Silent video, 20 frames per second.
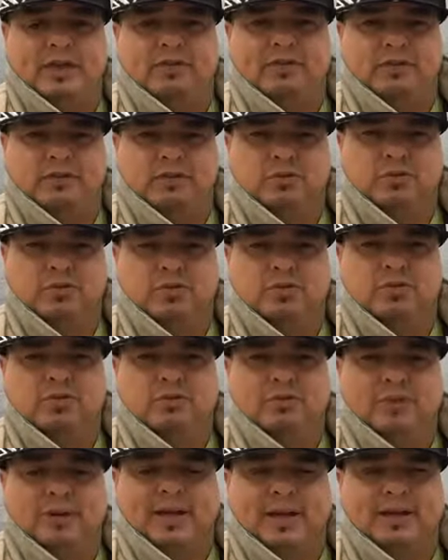if you're on
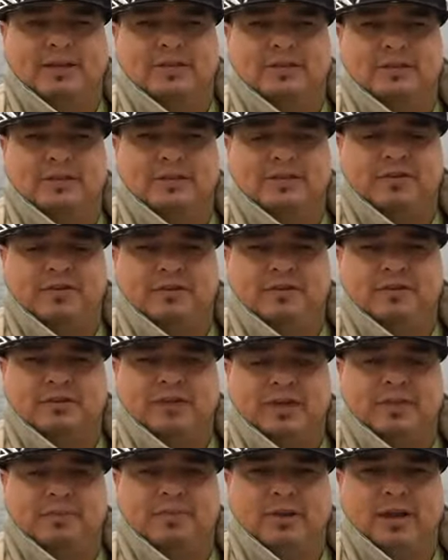Google Plus, if you're on
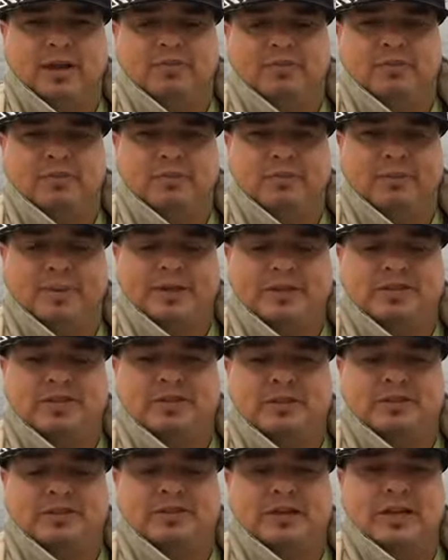Tumblr, if you're on
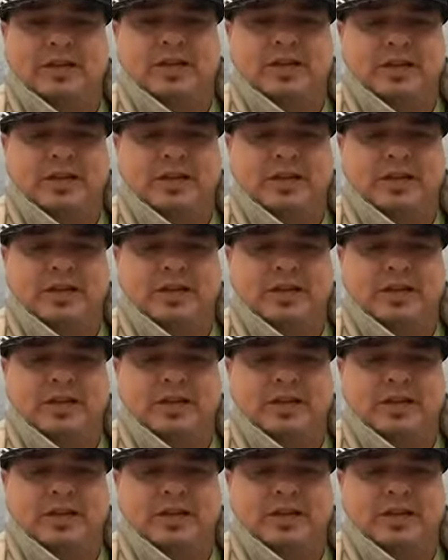Pinterest,